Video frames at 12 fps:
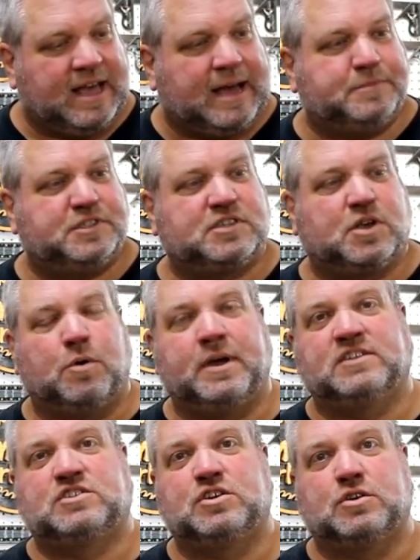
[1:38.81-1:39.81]
I'm just
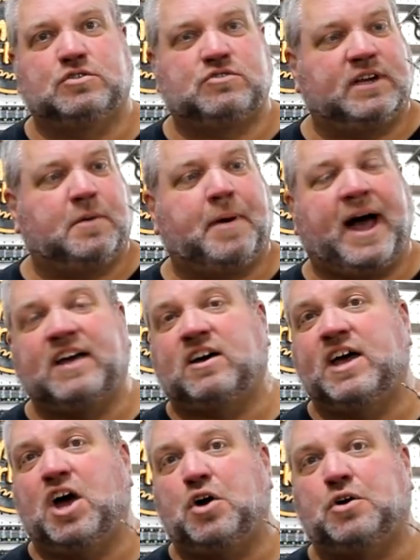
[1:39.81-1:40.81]
going to drill
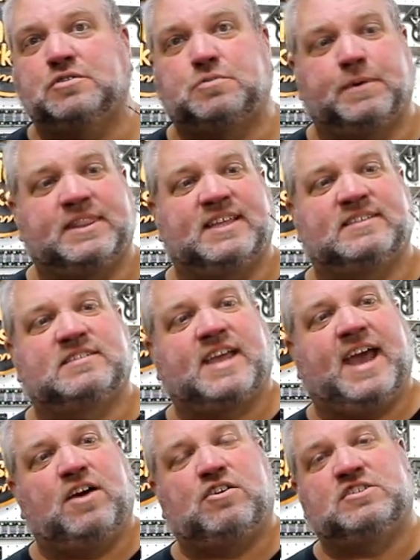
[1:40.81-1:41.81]
pilot holes with this
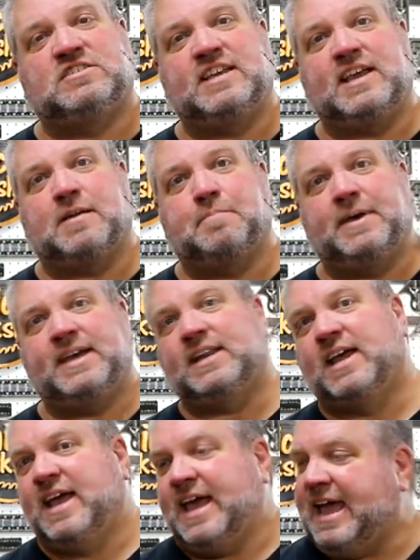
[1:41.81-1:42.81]
countersink
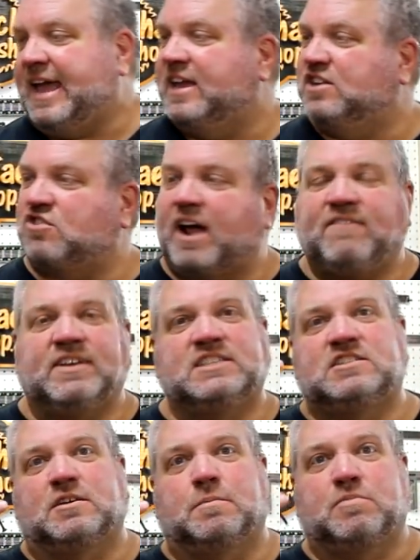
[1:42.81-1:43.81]
bit and drive
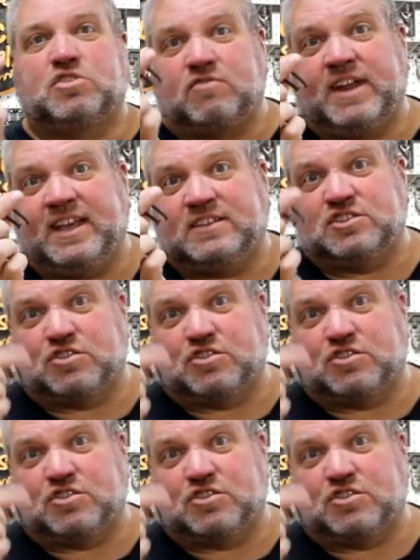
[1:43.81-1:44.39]
in some 3-inch